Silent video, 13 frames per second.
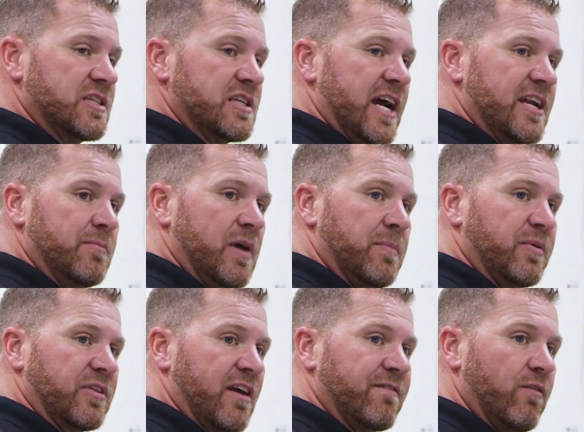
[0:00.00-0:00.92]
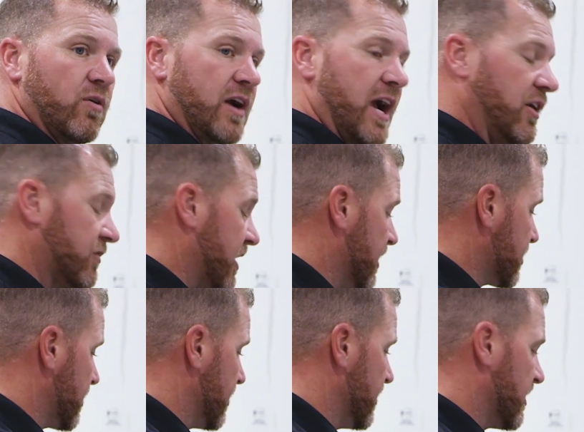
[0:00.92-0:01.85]
tighten them up with our 4 Allen
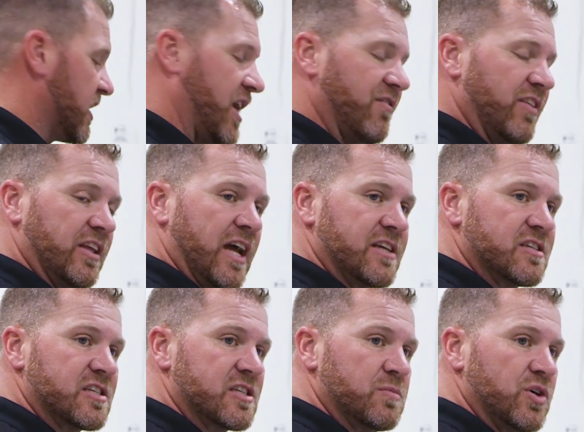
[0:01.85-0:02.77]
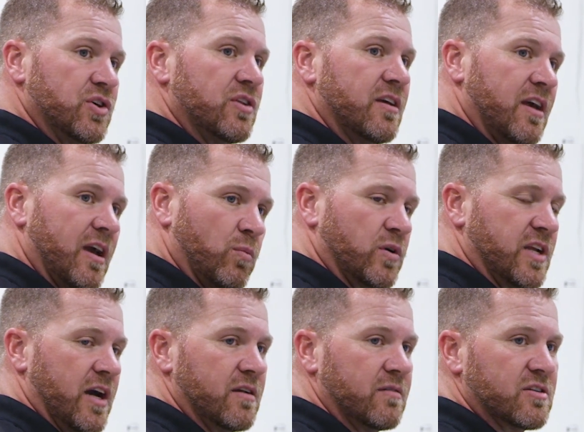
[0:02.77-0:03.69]
wrench, get everything nice and smooth, and we're
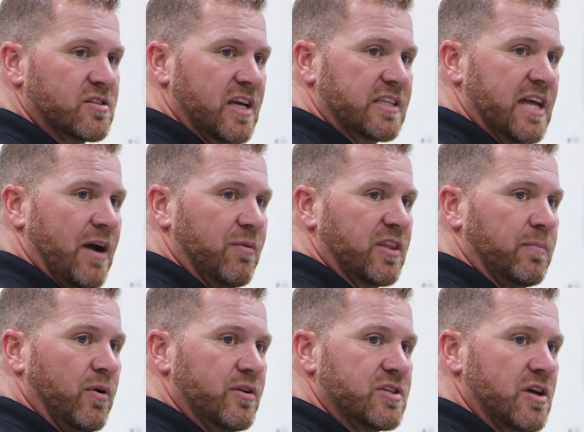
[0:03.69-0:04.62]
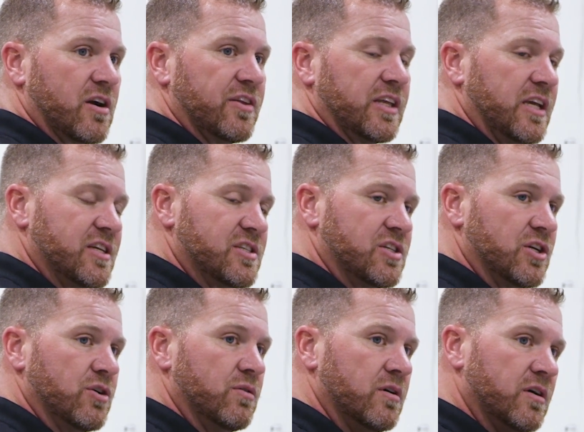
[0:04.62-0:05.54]
done. Just like that with the Pulsar on the
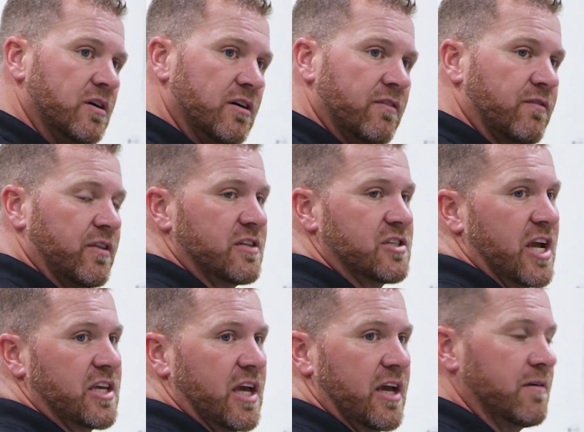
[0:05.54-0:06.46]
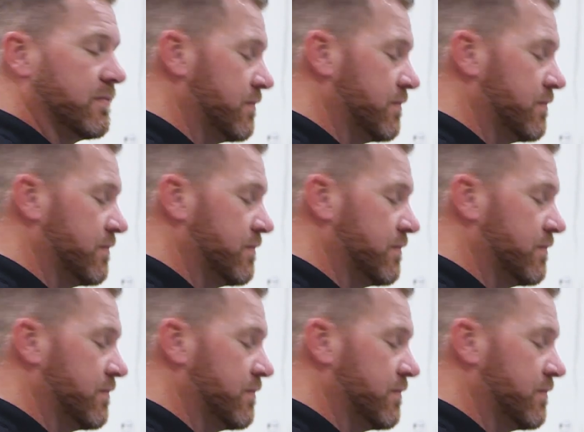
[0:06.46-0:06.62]
ECU for the JK.